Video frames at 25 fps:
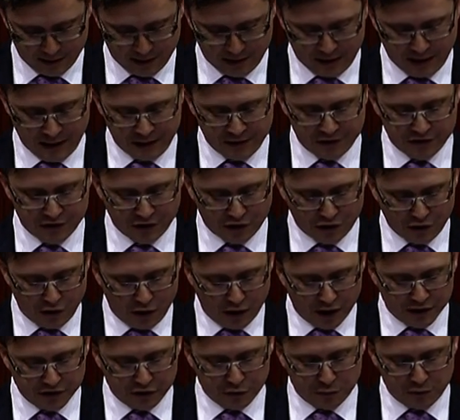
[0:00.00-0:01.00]
It is a
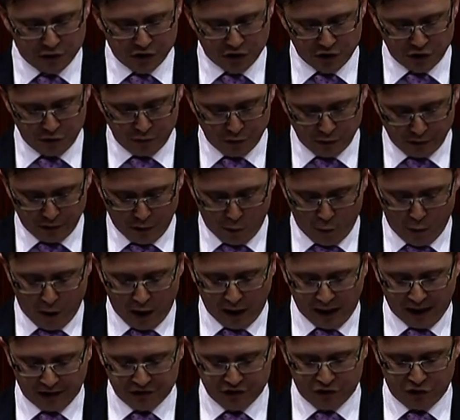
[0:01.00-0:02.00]
guide to ensure that
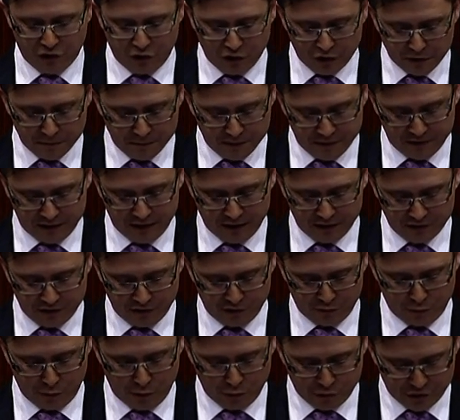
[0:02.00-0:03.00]
while our
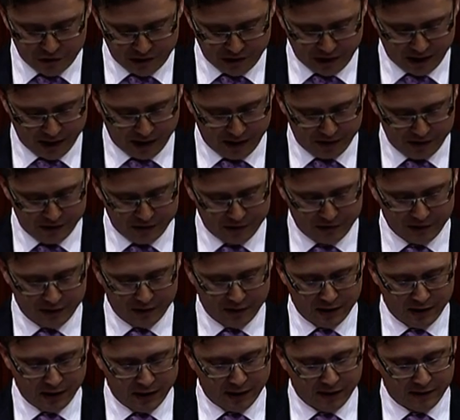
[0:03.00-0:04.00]
circumstances will change,
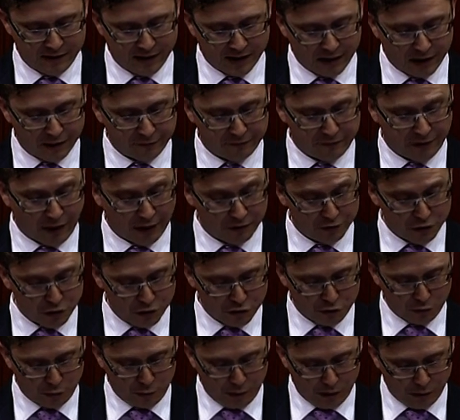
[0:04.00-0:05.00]
that our
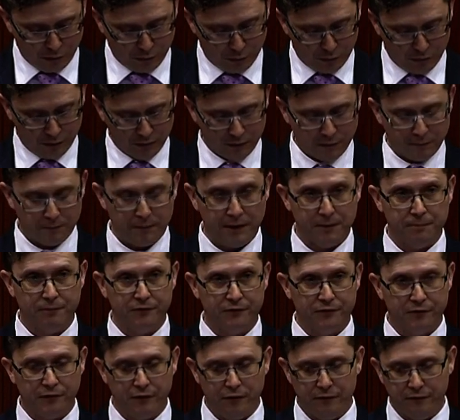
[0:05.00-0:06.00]
values will be
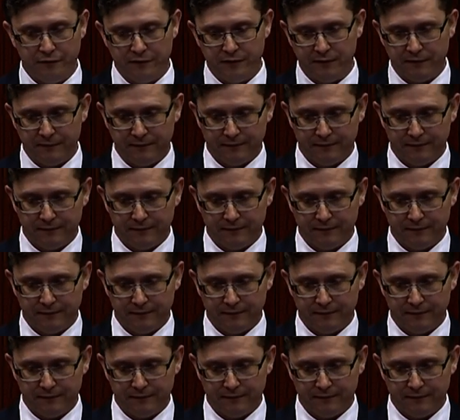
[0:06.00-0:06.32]
preserved.